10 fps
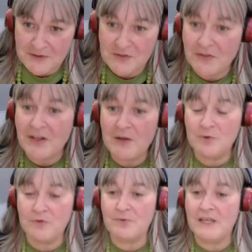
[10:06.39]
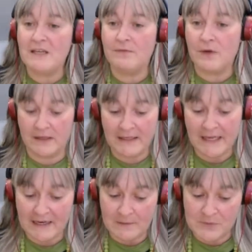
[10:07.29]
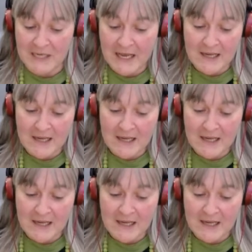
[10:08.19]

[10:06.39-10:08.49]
So they would read via games.